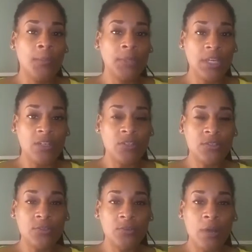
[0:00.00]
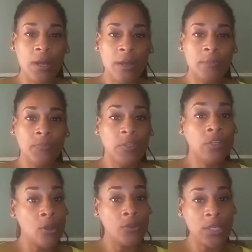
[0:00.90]
get you,
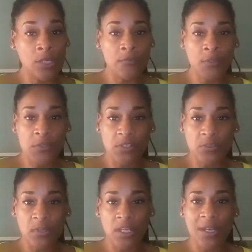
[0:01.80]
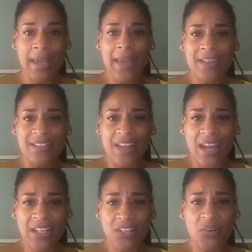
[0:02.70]
the interviews that you need. It's
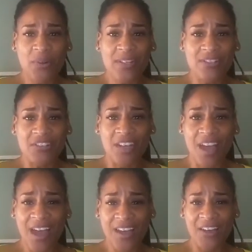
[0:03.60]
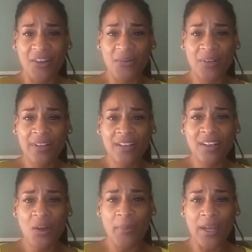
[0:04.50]
90 degrees in Chicago.
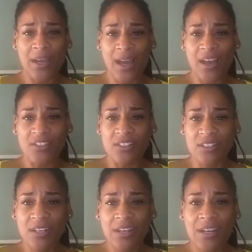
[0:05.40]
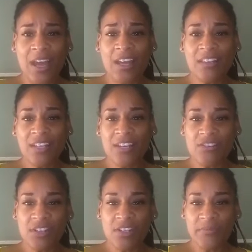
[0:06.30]
Oh my gosh. Hey,
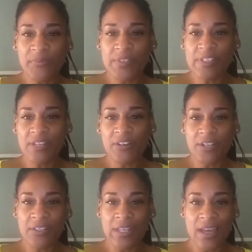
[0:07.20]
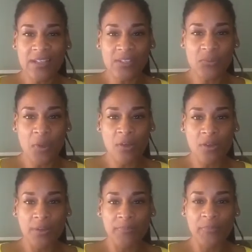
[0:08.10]
Lakeisha, Cedar Hill, Texas,
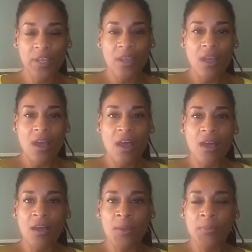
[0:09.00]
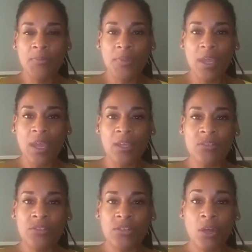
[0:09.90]
welcome.
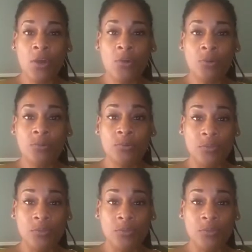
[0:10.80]
And so